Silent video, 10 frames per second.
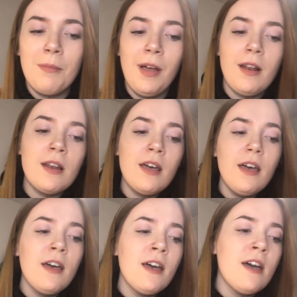my
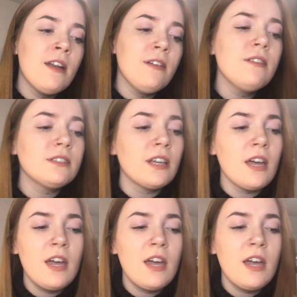letters